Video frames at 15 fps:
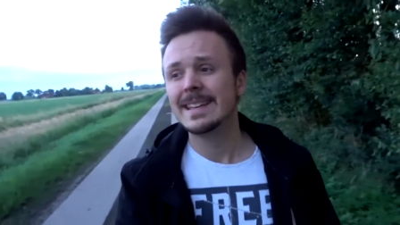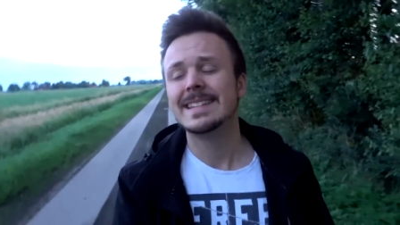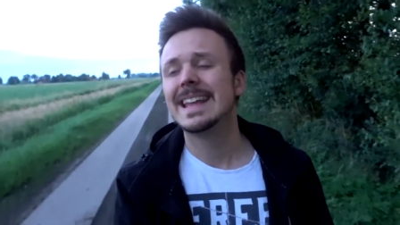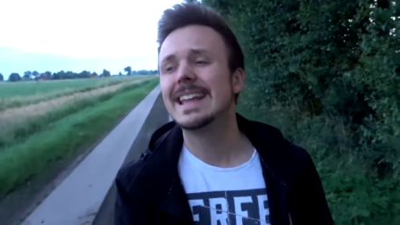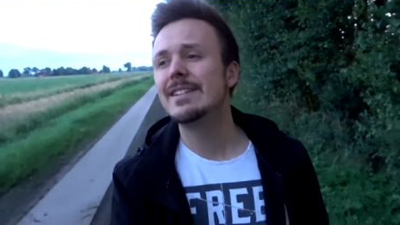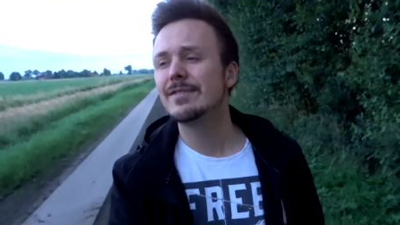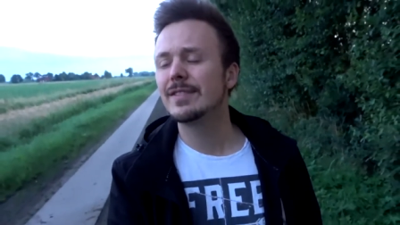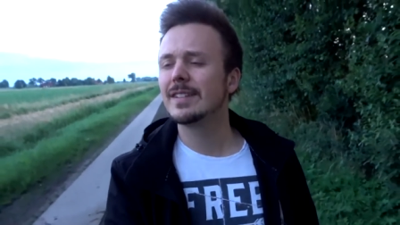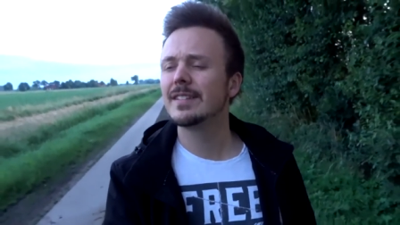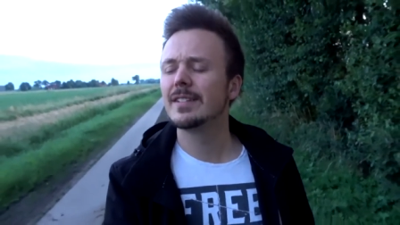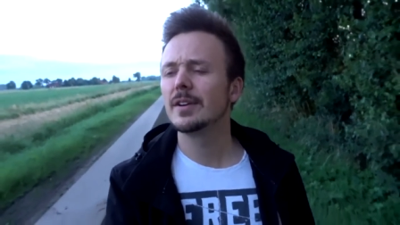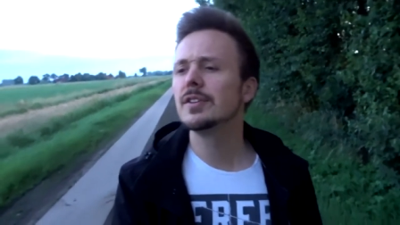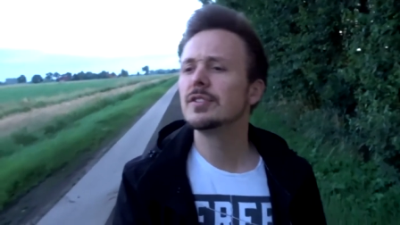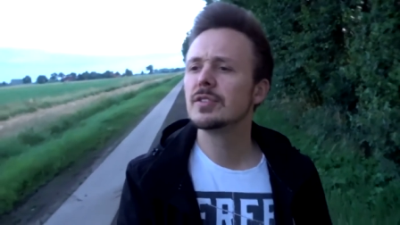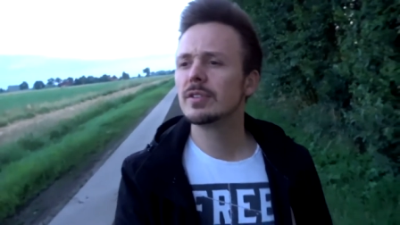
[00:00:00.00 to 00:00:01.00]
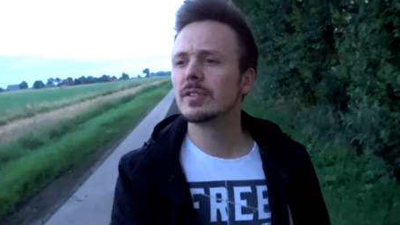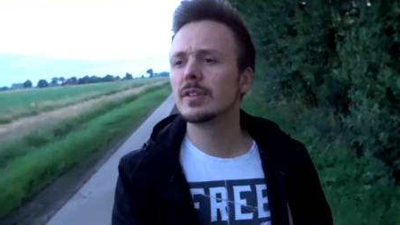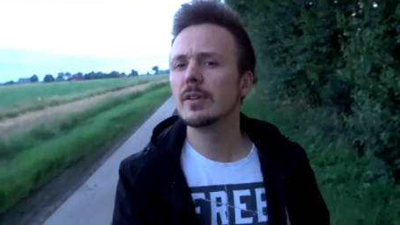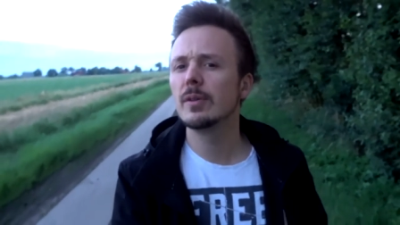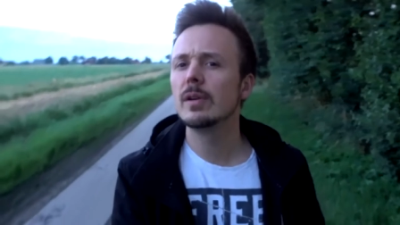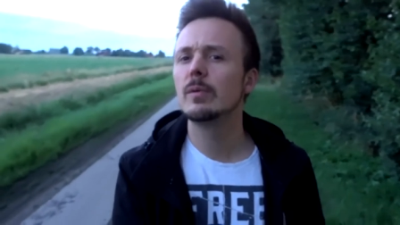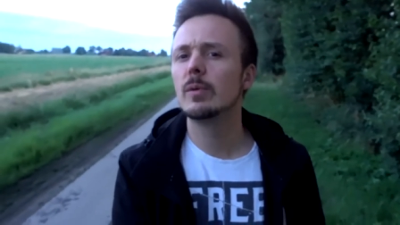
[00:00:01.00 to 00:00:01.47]
Dave and Sergio and
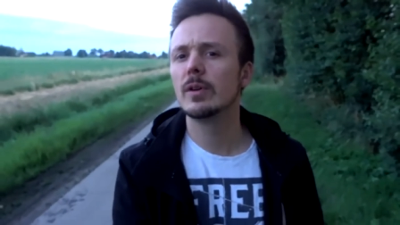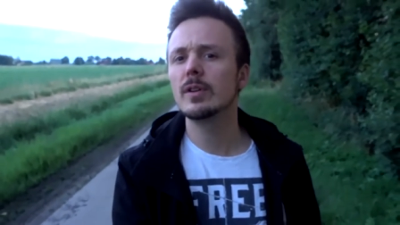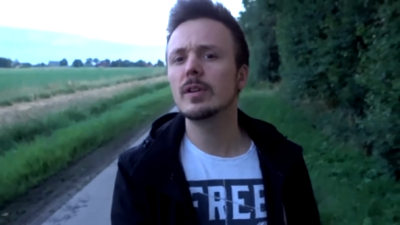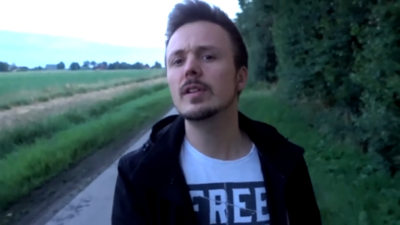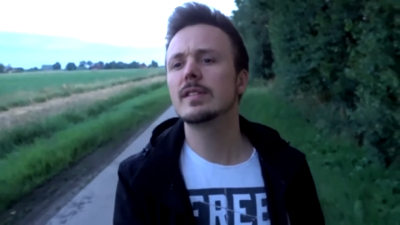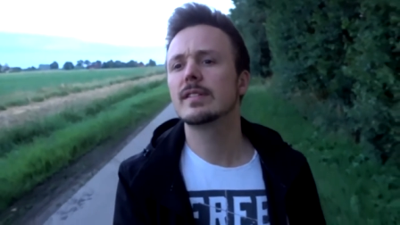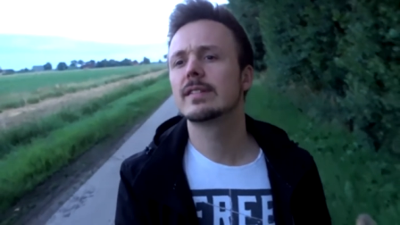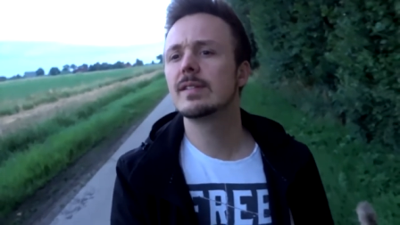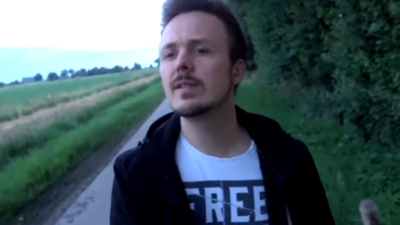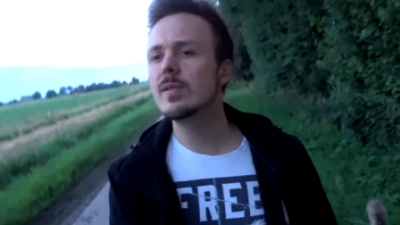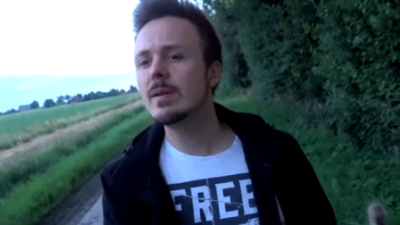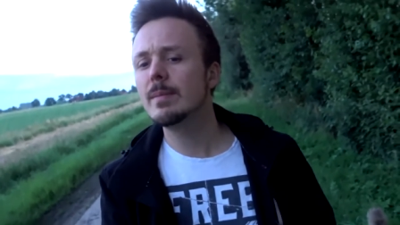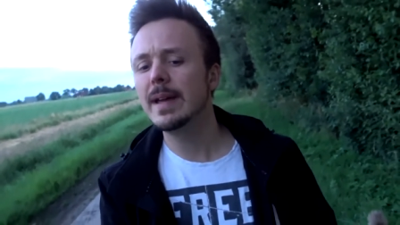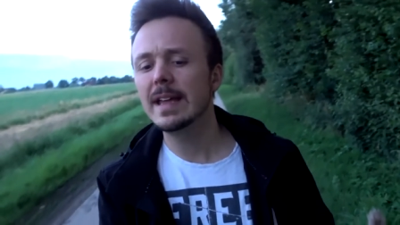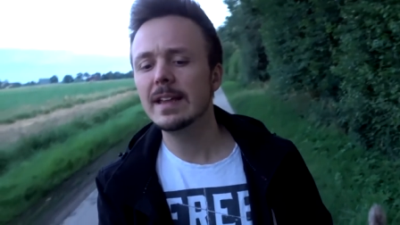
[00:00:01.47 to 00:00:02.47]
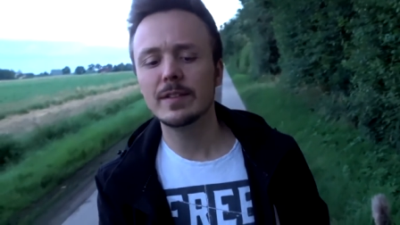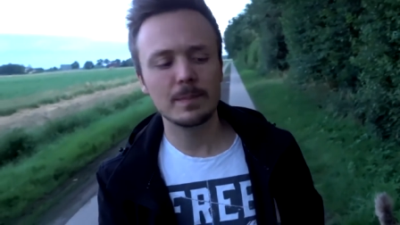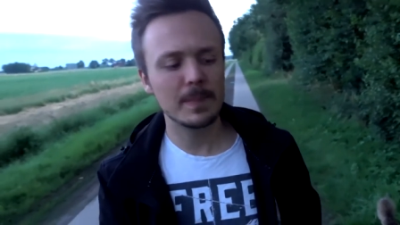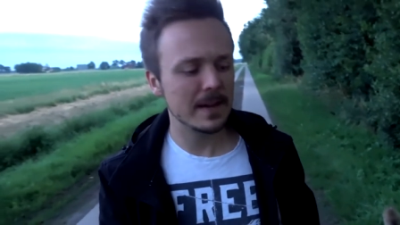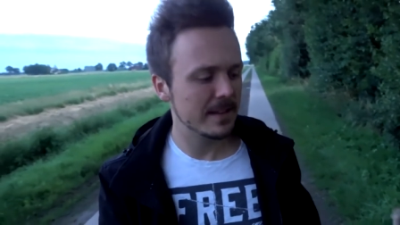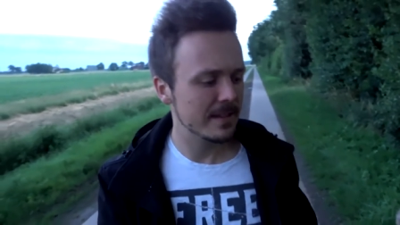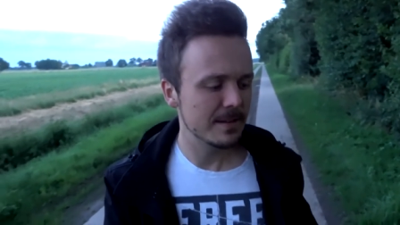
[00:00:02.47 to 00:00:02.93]
Chloe were not so amazed
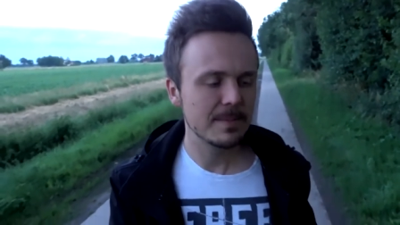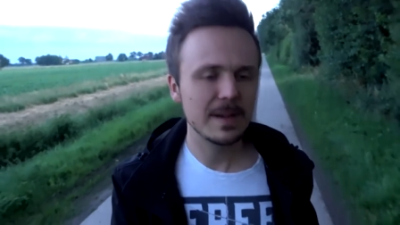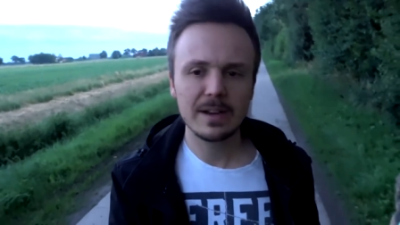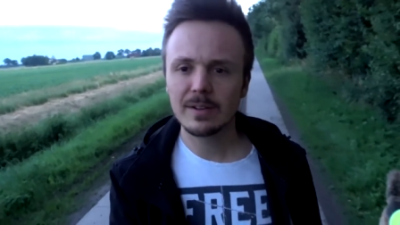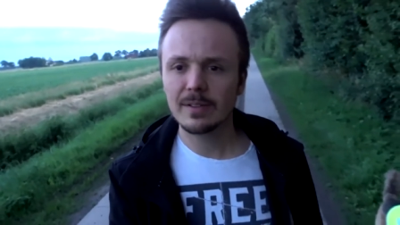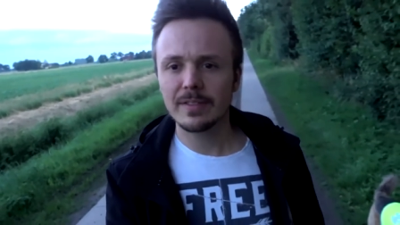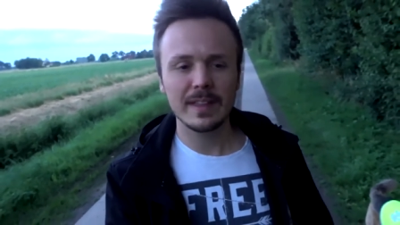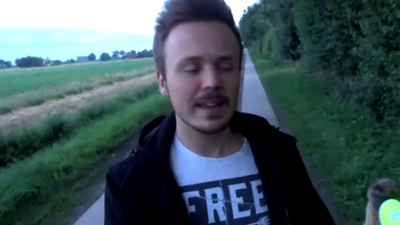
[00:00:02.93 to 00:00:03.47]
by them, I don't